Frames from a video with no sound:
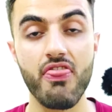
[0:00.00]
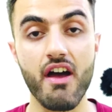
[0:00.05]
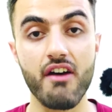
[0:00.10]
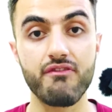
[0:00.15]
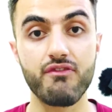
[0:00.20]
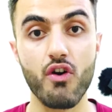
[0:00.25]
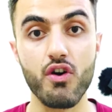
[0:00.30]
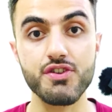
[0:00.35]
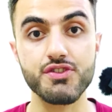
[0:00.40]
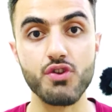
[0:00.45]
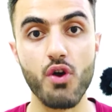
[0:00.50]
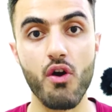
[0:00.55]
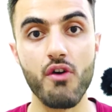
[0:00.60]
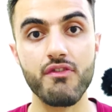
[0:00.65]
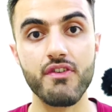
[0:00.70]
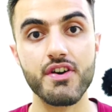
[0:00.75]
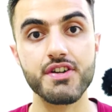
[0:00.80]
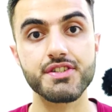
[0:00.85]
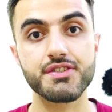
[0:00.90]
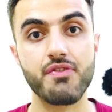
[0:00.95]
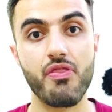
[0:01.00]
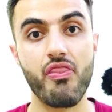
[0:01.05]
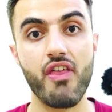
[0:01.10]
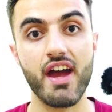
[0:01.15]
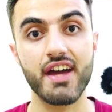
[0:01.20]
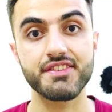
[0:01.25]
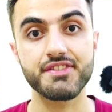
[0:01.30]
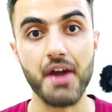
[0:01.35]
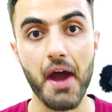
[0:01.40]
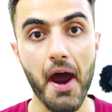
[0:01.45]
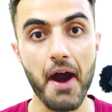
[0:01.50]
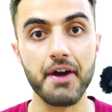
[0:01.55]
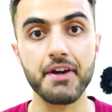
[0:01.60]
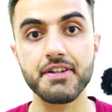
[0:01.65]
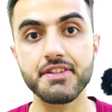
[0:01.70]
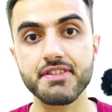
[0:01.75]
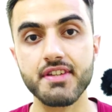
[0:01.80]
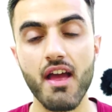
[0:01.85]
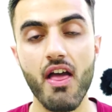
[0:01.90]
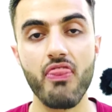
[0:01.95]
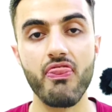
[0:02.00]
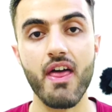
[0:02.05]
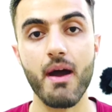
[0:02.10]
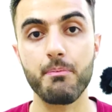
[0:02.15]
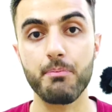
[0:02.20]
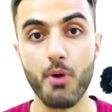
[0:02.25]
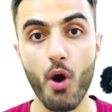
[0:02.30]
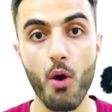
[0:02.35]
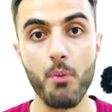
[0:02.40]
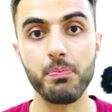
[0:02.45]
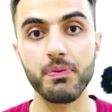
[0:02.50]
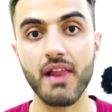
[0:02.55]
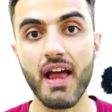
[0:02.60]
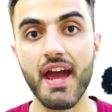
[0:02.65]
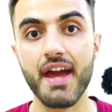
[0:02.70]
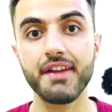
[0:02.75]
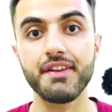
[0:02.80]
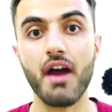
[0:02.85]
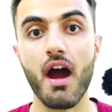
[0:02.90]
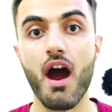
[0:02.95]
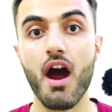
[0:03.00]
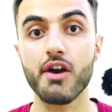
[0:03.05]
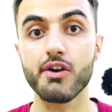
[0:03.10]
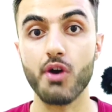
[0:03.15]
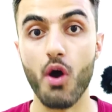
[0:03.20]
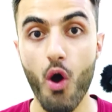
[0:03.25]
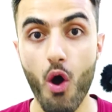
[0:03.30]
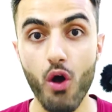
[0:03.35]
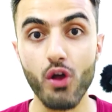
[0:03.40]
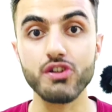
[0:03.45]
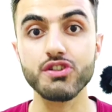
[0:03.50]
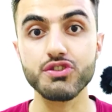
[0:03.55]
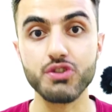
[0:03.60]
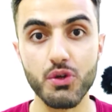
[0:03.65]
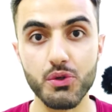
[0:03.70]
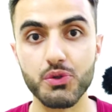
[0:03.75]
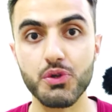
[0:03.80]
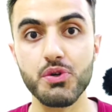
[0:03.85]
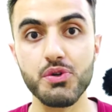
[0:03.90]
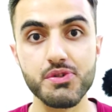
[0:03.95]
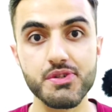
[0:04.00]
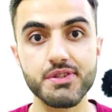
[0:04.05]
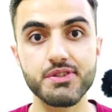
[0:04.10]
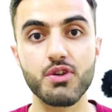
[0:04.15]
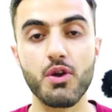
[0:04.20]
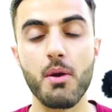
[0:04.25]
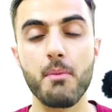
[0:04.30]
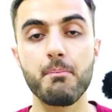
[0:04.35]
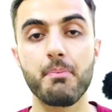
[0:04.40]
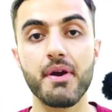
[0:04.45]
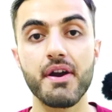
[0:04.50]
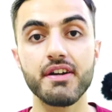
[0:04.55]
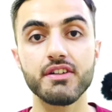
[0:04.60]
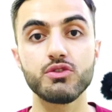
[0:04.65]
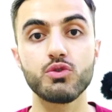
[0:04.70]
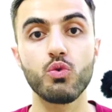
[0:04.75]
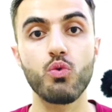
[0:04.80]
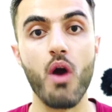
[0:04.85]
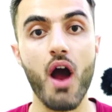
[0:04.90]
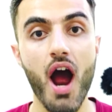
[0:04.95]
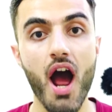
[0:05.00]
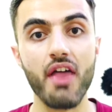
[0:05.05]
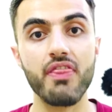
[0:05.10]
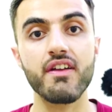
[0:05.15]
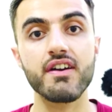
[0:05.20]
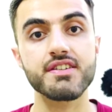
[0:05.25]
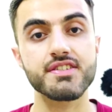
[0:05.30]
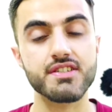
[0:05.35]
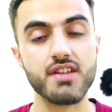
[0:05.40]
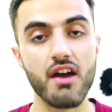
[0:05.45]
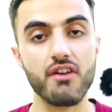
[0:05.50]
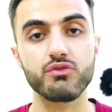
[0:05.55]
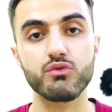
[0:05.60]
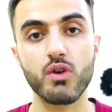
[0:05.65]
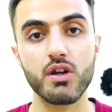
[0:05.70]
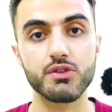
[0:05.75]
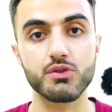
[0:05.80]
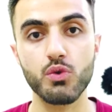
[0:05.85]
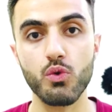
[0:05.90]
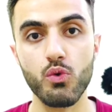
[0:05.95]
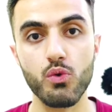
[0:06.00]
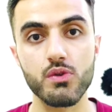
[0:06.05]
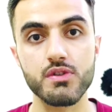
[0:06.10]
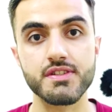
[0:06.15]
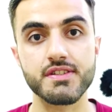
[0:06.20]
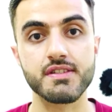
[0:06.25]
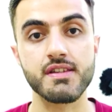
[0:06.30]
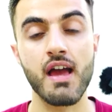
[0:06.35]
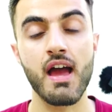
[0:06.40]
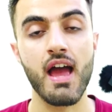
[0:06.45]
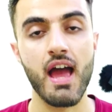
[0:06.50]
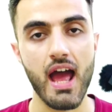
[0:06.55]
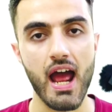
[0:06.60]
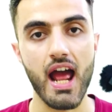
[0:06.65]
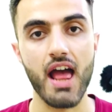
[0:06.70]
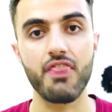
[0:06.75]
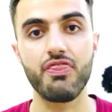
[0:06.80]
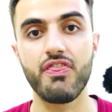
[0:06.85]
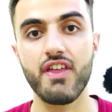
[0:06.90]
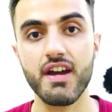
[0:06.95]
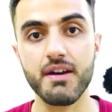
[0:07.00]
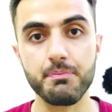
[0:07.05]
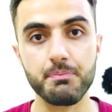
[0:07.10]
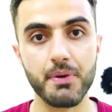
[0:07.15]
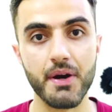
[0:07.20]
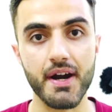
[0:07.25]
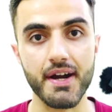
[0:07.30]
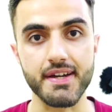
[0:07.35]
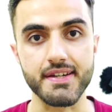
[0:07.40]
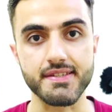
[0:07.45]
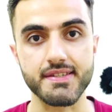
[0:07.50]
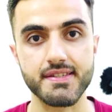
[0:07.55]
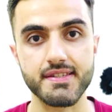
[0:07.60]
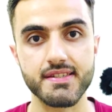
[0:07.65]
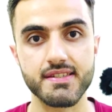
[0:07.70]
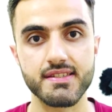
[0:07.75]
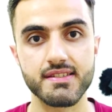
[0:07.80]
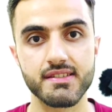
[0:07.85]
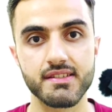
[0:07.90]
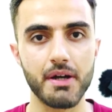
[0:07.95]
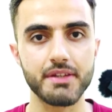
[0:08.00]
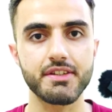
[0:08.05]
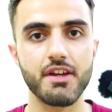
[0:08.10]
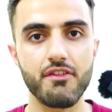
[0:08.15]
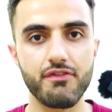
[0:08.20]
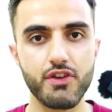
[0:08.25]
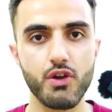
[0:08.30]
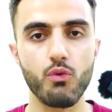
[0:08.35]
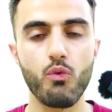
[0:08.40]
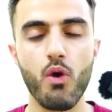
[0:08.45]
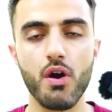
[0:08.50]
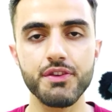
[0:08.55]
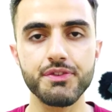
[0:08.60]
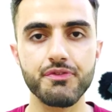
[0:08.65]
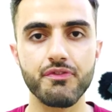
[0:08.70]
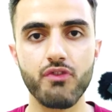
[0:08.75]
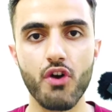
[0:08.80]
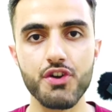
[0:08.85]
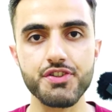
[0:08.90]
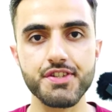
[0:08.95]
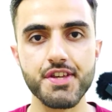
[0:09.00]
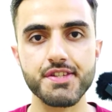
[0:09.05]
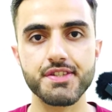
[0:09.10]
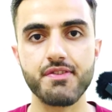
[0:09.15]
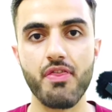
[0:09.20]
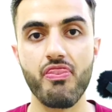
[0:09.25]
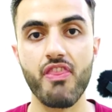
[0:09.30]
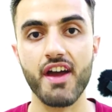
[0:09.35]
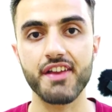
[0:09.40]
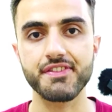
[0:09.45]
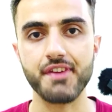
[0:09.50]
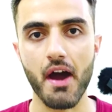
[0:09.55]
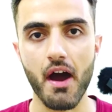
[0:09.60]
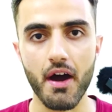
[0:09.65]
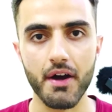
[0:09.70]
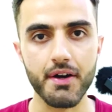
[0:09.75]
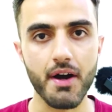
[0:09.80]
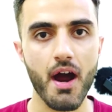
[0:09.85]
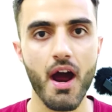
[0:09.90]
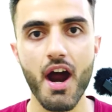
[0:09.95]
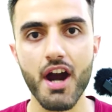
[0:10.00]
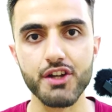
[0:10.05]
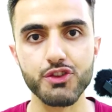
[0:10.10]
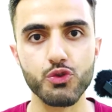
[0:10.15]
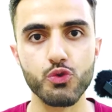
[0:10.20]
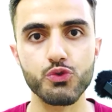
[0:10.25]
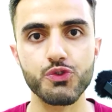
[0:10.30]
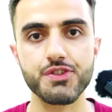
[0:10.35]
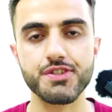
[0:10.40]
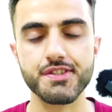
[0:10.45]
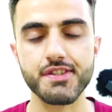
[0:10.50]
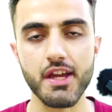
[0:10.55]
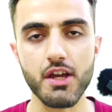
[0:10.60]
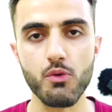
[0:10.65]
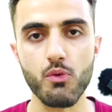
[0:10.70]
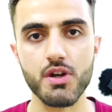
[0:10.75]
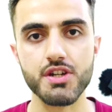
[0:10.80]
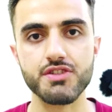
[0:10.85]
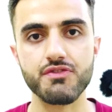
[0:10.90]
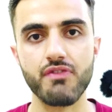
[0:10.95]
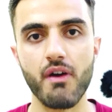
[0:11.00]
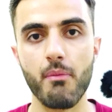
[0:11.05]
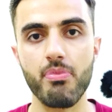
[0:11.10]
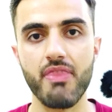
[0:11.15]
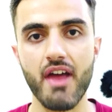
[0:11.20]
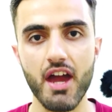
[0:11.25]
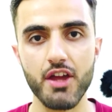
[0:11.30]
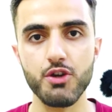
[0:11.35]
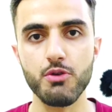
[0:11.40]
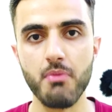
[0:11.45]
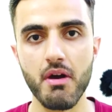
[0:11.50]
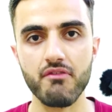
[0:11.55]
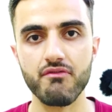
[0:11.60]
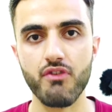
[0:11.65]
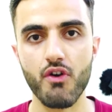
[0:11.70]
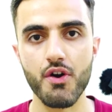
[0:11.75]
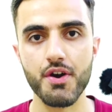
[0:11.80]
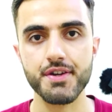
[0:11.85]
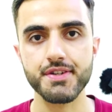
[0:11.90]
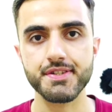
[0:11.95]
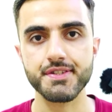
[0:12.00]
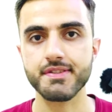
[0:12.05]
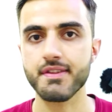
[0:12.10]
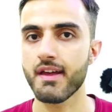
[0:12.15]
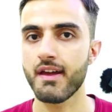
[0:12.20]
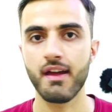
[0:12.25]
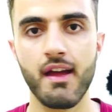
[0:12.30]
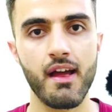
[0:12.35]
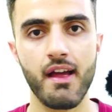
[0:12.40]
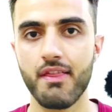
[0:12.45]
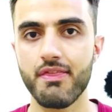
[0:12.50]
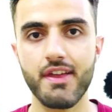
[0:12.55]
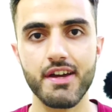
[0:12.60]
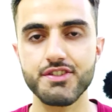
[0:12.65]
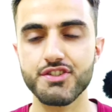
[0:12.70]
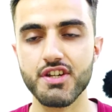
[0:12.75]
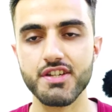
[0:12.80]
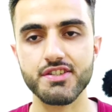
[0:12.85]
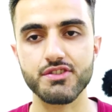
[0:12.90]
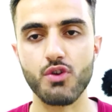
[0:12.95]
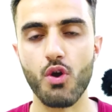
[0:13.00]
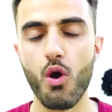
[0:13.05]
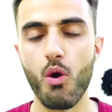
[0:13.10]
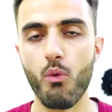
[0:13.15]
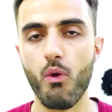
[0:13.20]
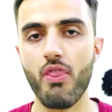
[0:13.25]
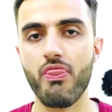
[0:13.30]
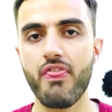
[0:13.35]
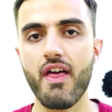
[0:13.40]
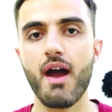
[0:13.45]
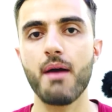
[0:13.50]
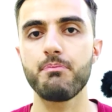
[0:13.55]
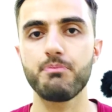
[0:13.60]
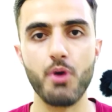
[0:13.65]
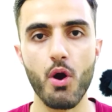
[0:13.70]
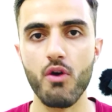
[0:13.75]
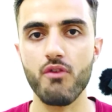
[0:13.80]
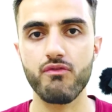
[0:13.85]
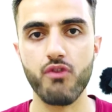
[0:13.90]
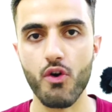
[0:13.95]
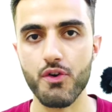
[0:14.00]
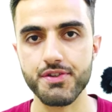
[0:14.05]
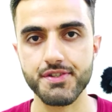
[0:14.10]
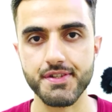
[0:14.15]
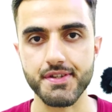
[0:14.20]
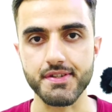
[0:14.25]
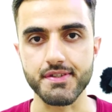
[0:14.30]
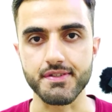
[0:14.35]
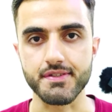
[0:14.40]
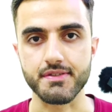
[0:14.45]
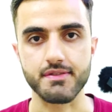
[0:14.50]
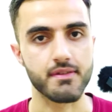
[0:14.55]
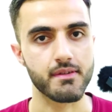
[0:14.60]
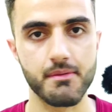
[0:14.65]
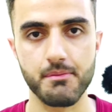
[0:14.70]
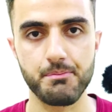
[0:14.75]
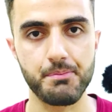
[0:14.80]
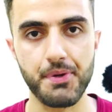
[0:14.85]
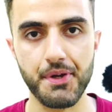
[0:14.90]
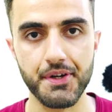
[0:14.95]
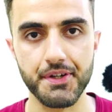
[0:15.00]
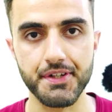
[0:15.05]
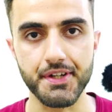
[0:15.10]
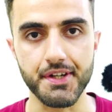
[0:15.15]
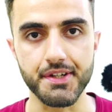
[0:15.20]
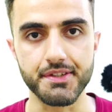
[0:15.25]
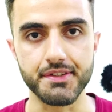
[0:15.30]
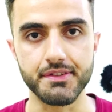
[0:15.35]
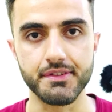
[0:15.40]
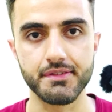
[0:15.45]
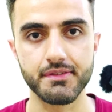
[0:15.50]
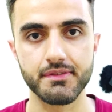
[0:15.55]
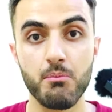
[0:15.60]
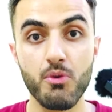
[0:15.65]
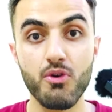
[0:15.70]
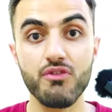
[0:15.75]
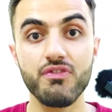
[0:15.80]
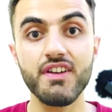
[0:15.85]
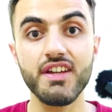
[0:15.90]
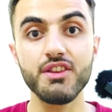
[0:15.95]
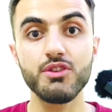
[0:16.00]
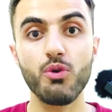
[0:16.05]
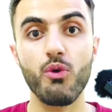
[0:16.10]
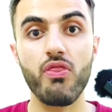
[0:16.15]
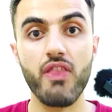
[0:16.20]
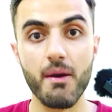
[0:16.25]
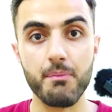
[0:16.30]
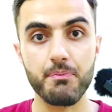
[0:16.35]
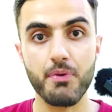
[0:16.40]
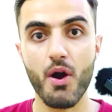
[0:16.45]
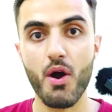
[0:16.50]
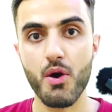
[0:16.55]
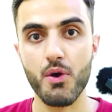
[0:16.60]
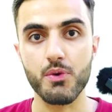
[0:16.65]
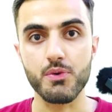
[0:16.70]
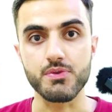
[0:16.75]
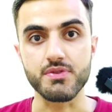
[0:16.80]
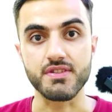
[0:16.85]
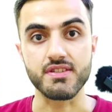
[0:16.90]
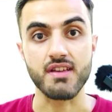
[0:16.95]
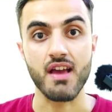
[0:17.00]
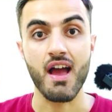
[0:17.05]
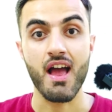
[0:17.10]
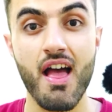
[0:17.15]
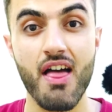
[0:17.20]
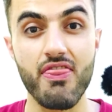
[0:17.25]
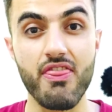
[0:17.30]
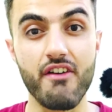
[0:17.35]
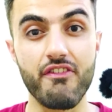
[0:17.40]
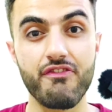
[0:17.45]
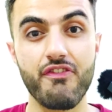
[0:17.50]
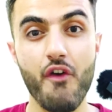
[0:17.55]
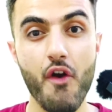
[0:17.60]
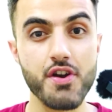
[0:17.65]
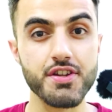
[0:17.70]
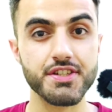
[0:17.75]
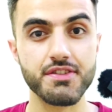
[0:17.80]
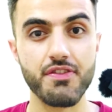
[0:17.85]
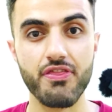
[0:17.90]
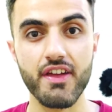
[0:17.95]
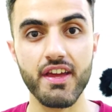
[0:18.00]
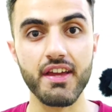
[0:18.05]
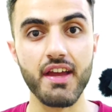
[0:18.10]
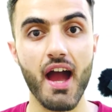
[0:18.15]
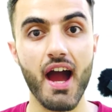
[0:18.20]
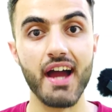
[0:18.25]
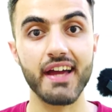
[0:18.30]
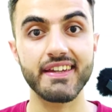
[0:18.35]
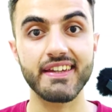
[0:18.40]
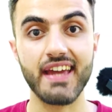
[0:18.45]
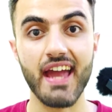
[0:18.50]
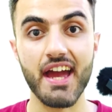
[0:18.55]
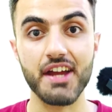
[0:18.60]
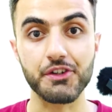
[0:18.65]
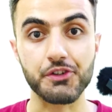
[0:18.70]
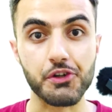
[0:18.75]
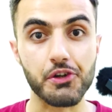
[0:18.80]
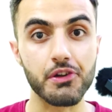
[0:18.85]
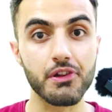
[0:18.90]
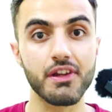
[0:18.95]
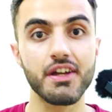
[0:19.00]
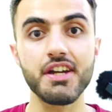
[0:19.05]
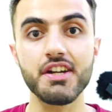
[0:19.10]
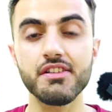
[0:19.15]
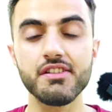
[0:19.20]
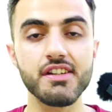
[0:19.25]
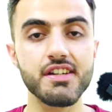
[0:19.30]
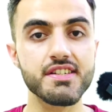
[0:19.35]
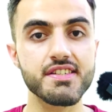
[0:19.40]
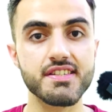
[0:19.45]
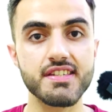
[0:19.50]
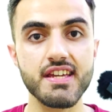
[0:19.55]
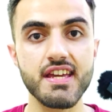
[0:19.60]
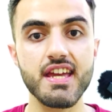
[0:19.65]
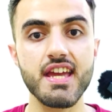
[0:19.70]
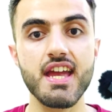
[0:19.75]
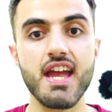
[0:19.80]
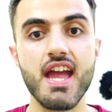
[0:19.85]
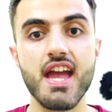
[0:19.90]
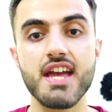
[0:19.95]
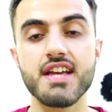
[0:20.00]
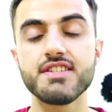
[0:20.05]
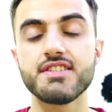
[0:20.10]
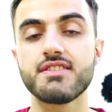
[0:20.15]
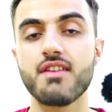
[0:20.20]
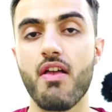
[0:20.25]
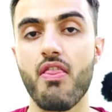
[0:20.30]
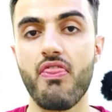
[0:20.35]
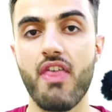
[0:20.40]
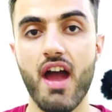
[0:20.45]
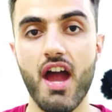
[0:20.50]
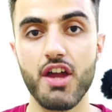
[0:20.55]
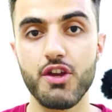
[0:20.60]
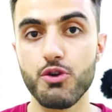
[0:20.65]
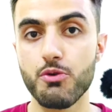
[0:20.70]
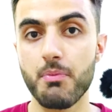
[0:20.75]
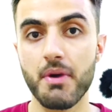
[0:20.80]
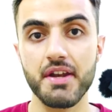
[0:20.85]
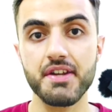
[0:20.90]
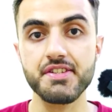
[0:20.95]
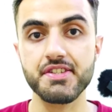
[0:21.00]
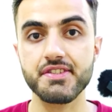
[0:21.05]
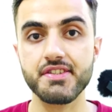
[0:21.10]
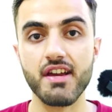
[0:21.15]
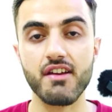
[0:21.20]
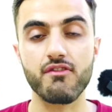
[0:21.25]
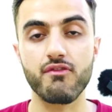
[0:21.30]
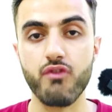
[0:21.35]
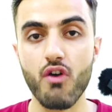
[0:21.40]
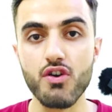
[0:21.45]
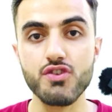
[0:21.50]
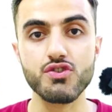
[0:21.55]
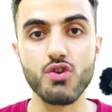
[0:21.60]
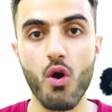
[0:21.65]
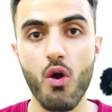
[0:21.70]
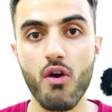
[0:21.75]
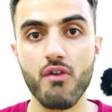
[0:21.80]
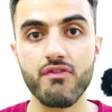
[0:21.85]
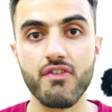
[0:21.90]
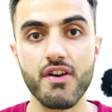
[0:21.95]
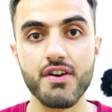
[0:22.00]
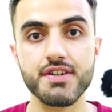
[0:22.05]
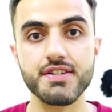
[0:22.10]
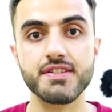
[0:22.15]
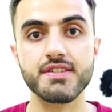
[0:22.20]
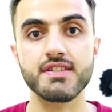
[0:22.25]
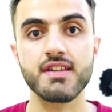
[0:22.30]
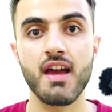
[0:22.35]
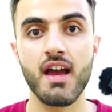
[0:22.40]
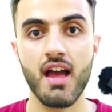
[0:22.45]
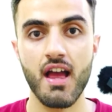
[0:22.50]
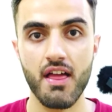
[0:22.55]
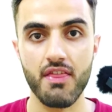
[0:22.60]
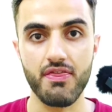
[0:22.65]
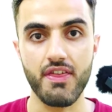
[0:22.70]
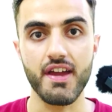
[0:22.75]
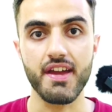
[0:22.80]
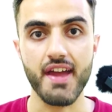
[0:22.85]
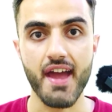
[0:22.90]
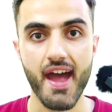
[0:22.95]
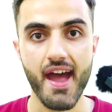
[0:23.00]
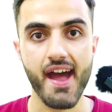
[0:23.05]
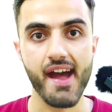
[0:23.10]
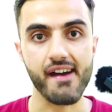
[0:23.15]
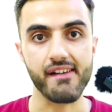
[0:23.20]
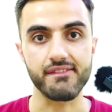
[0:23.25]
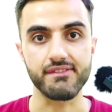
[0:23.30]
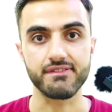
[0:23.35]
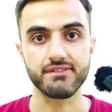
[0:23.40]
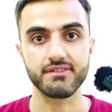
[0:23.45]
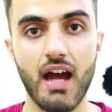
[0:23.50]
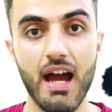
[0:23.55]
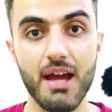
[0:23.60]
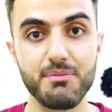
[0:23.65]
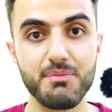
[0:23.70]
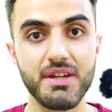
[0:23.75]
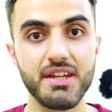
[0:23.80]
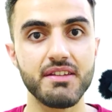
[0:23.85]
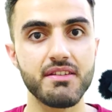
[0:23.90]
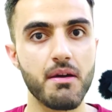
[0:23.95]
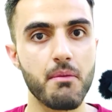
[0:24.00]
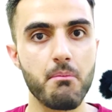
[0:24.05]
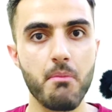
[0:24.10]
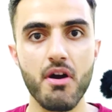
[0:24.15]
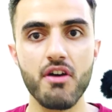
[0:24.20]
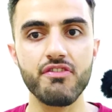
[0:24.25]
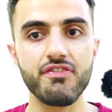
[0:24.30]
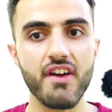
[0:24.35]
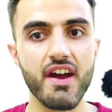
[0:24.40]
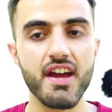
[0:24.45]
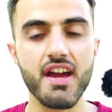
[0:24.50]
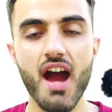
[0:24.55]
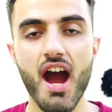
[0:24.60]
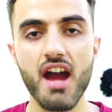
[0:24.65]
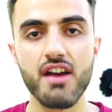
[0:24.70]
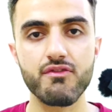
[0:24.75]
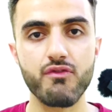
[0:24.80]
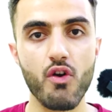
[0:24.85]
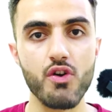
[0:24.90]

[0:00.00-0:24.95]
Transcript: the voiceovers that aren't in the Pro plan are also good compared to other software tools at their price. But if you want voices that are hard to distinguish from the human voice, then just go with the Pro voices, period. Moving to the pros, the first thing I can clearly see is the humanistic voiceovers they have. I mean, Murf A I